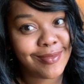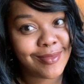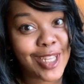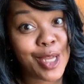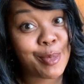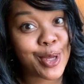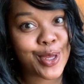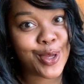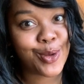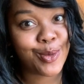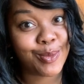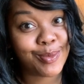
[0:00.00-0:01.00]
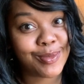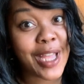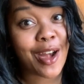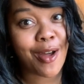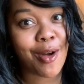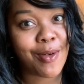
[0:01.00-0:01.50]
Keep it cute
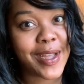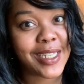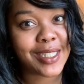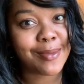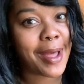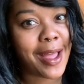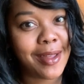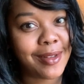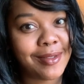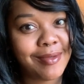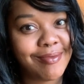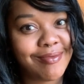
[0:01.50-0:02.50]
and always smile.